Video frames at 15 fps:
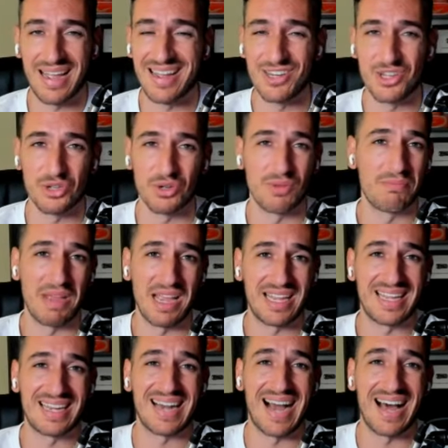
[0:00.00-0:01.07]
and you're
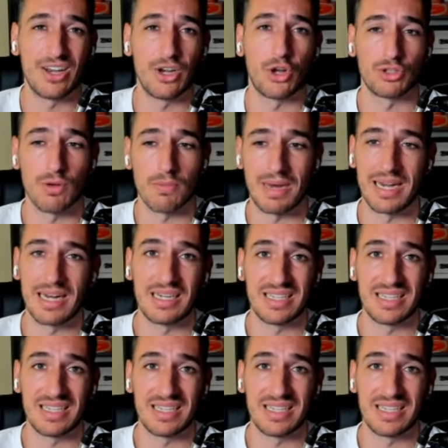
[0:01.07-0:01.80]
making a lot of money.